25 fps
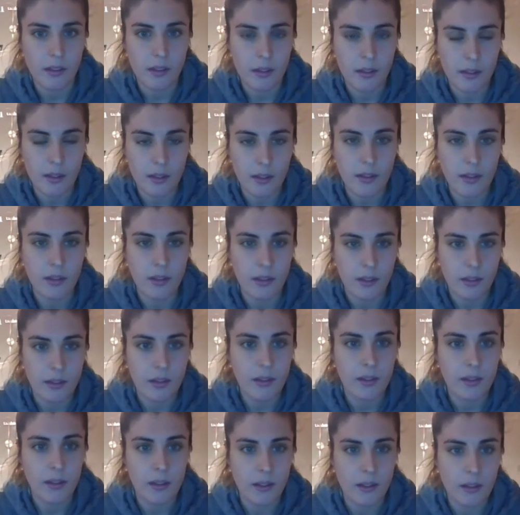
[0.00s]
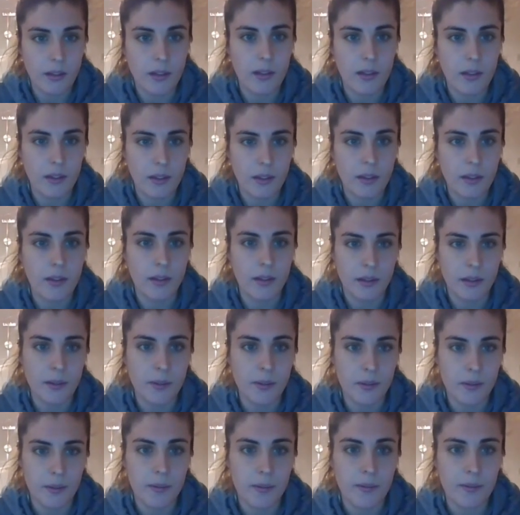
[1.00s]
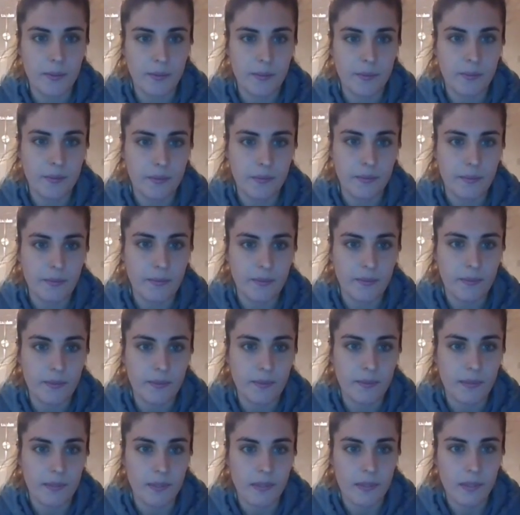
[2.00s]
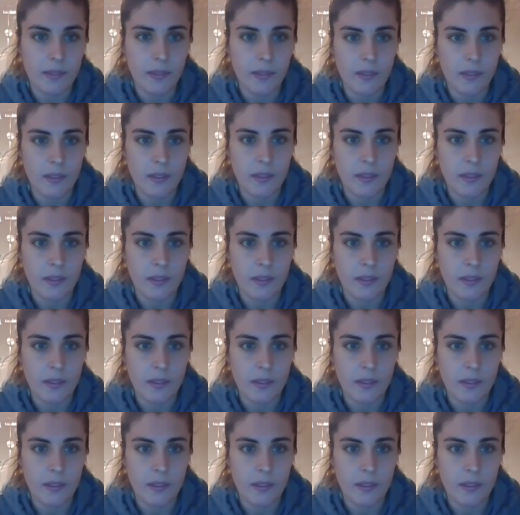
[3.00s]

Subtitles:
This person isn't speaking.